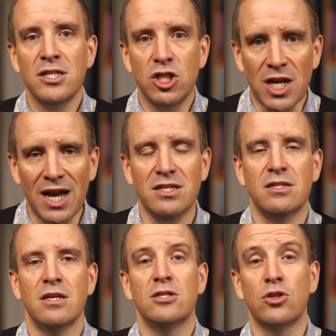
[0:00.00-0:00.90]

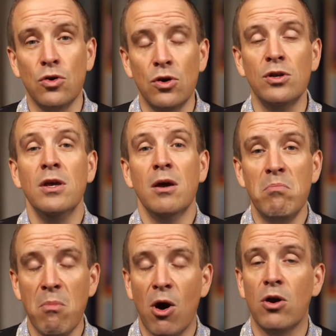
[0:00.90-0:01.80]
justice, good
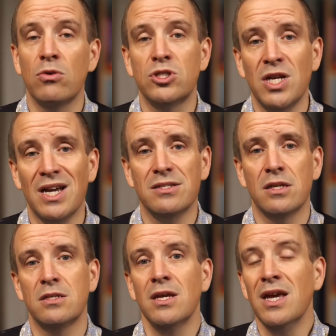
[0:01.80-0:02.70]
moral
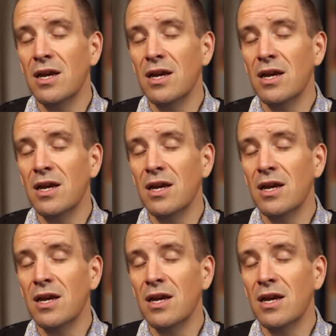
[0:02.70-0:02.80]
justice,